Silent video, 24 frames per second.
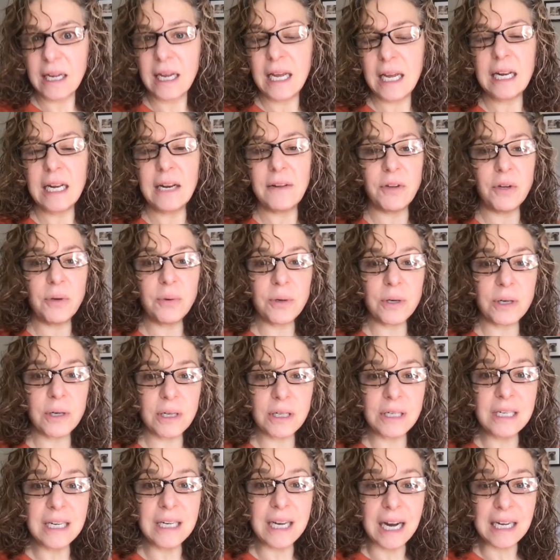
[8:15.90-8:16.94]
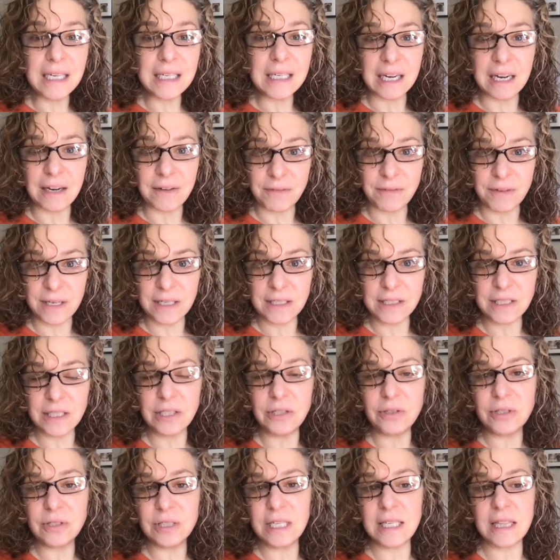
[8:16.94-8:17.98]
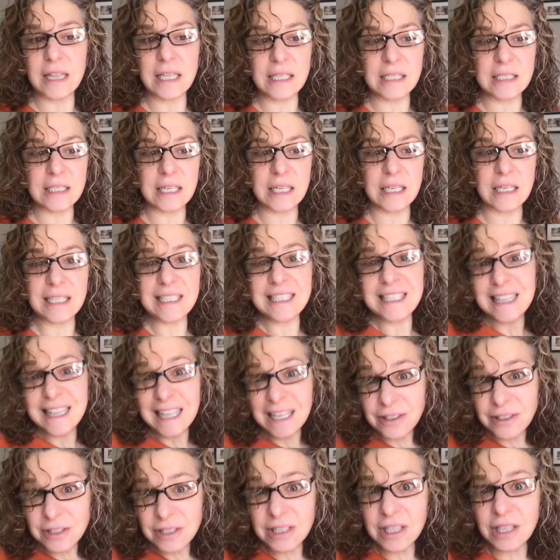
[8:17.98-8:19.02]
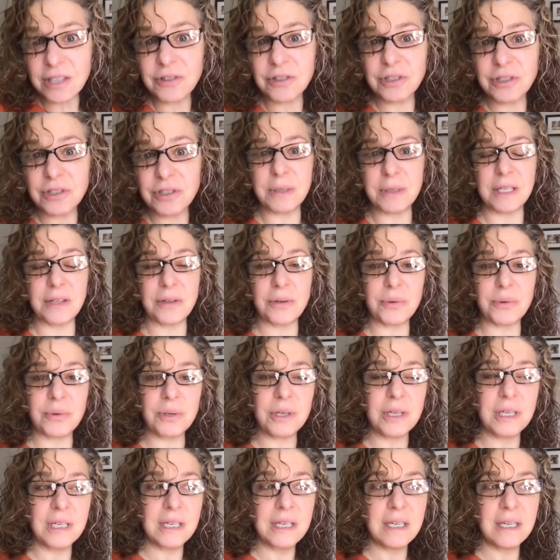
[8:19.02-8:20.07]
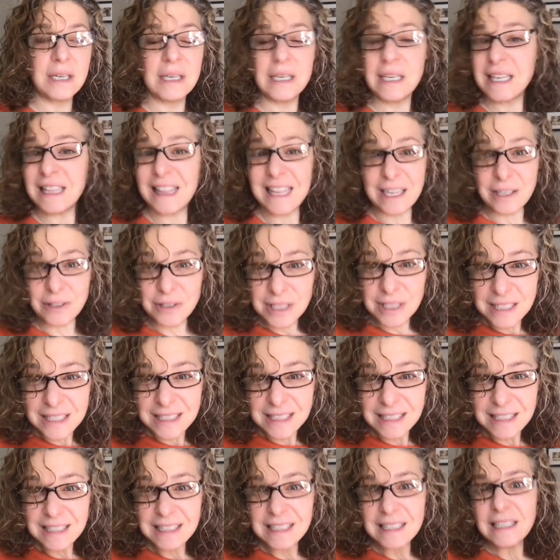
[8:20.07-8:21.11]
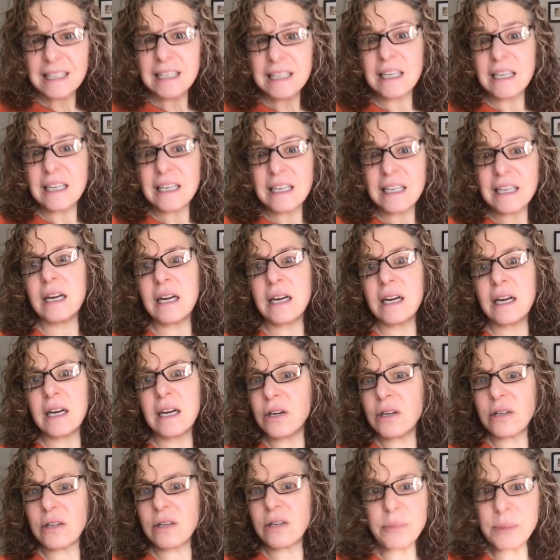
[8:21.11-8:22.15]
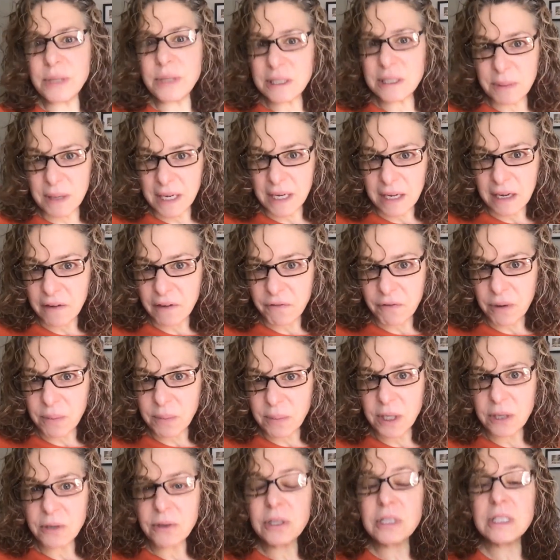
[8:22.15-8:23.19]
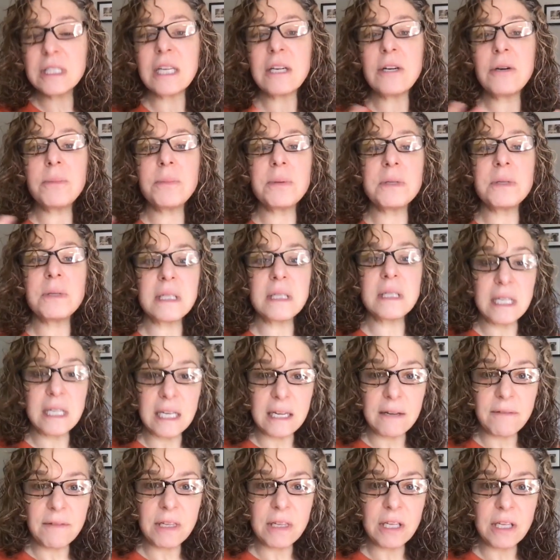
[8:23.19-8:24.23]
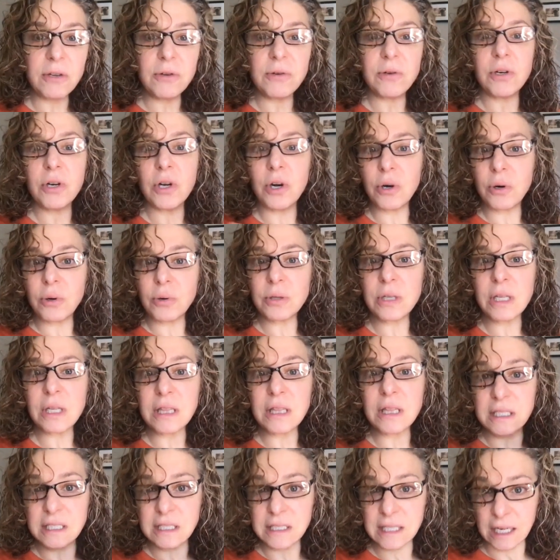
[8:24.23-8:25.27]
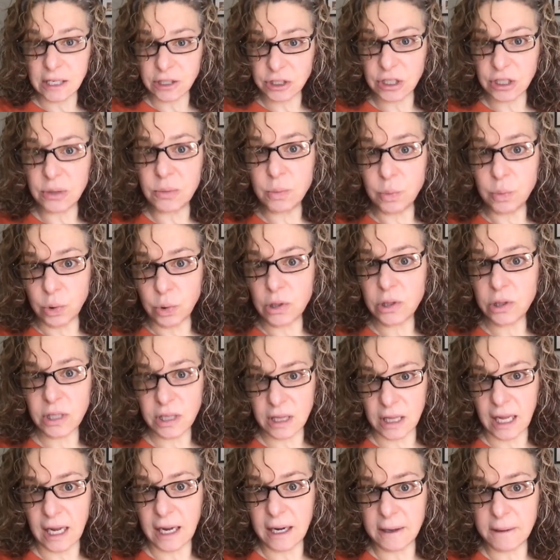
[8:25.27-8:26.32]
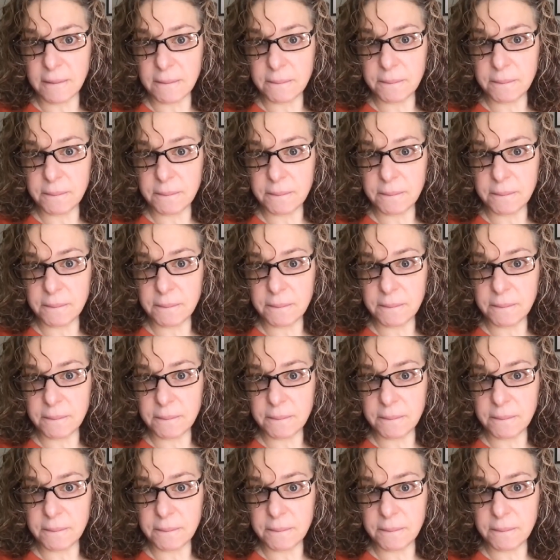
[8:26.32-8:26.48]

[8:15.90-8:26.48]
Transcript: And if you are not confident and you say things like, it's a $1,000 a month or a thousand, nobody's buying it from you because they don't believe that you know that this is actually worth that.